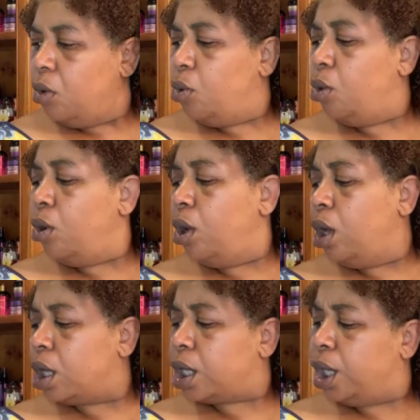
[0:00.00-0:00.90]

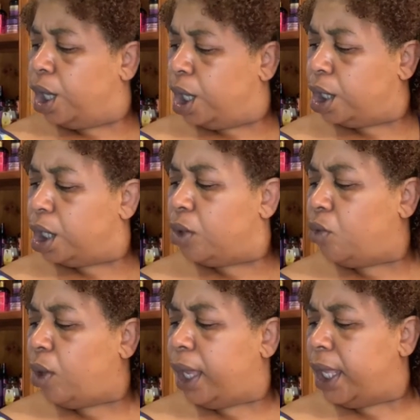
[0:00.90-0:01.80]
What, Candy
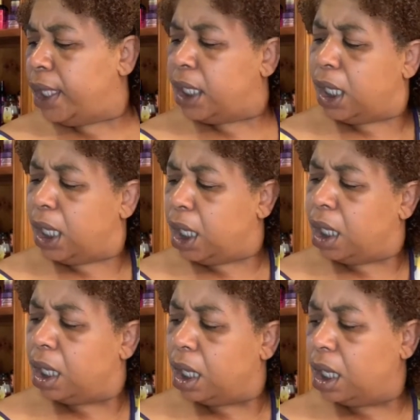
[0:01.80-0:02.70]
Wendy?
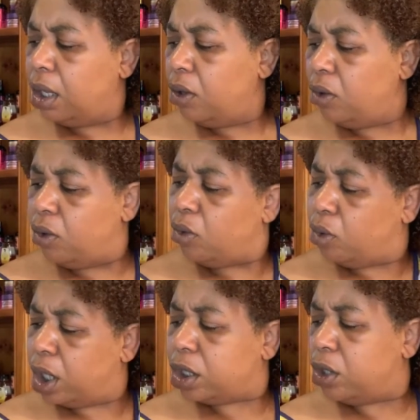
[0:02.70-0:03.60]

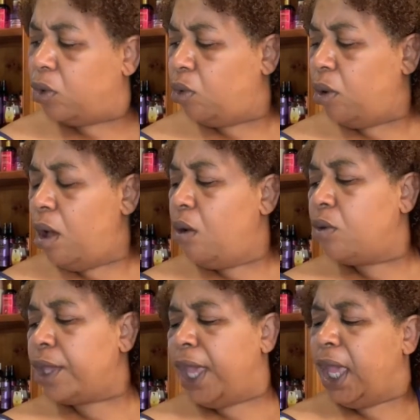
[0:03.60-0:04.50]
What do you
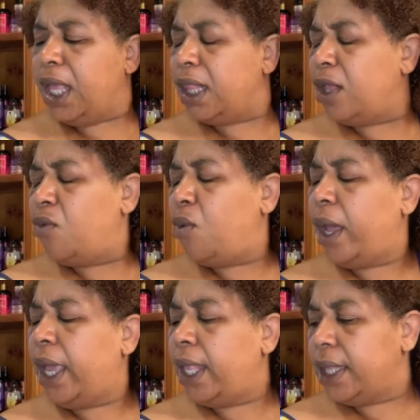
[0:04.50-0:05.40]
want, Candy
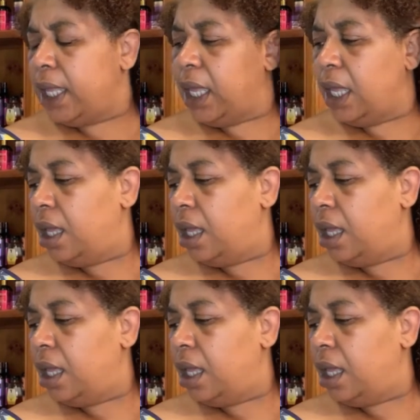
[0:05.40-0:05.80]
Wendy?